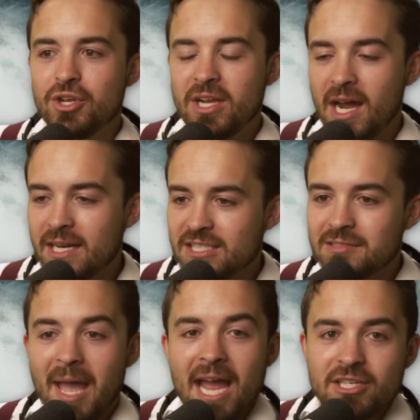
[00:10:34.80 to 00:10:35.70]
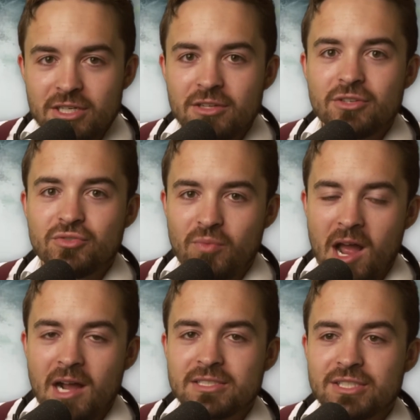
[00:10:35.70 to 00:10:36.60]
you're going to smash into those
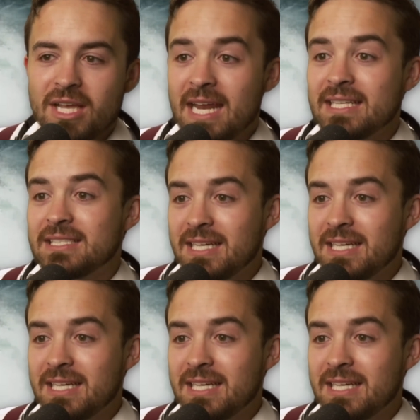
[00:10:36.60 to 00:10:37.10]
rocks and it's